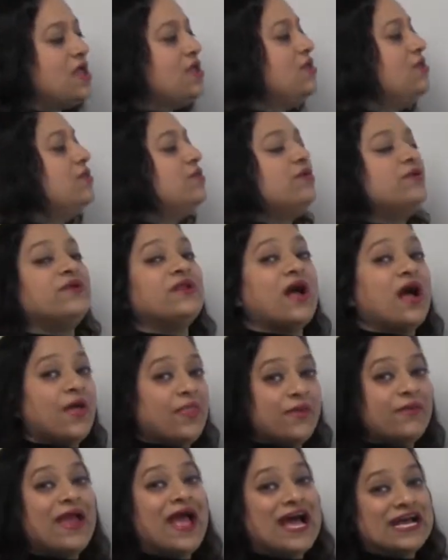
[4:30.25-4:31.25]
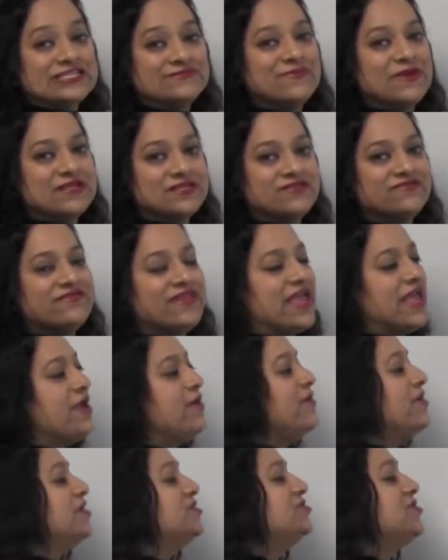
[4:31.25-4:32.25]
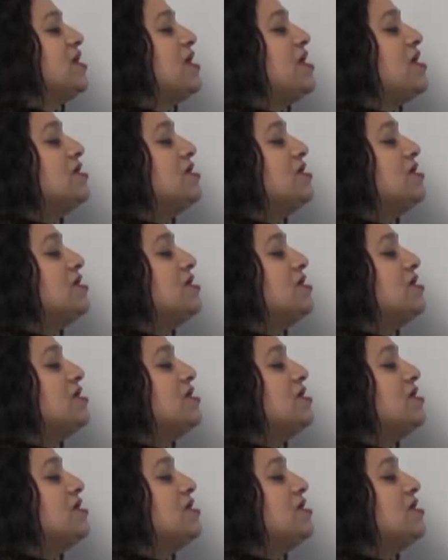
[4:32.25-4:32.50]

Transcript: you learn other aspects of language.